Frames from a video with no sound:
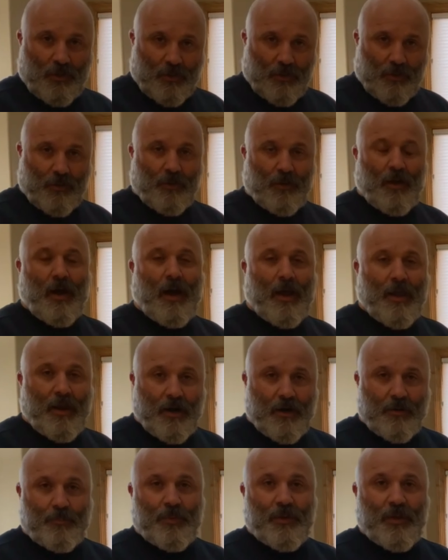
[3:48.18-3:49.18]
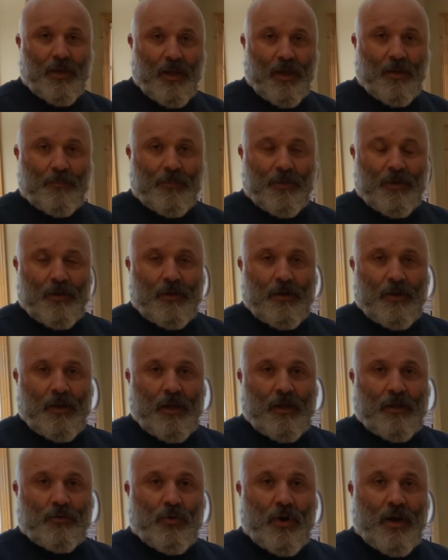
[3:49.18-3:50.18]
the high RPM
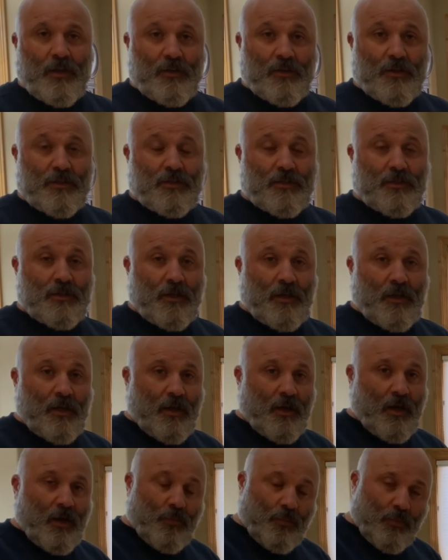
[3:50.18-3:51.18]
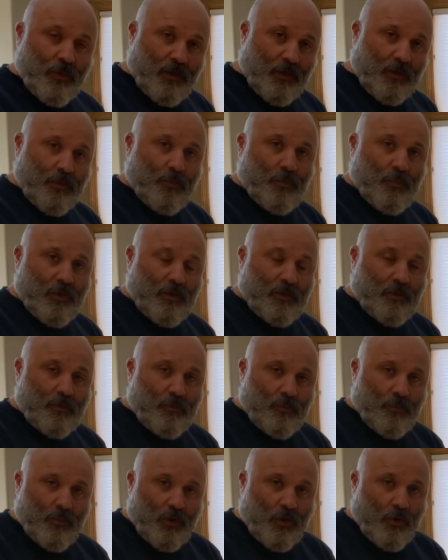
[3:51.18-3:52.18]
hand grinders. We
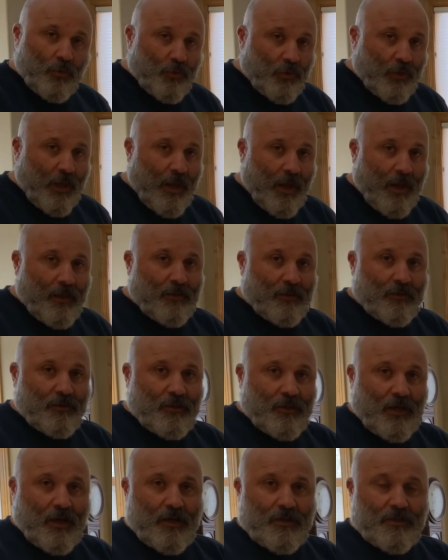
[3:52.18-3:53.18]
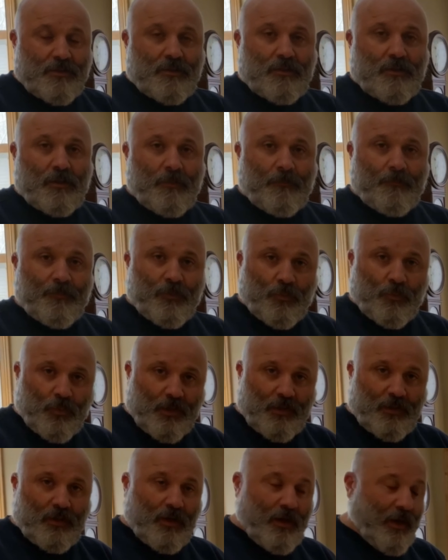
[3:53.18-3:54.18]
contain the dust with the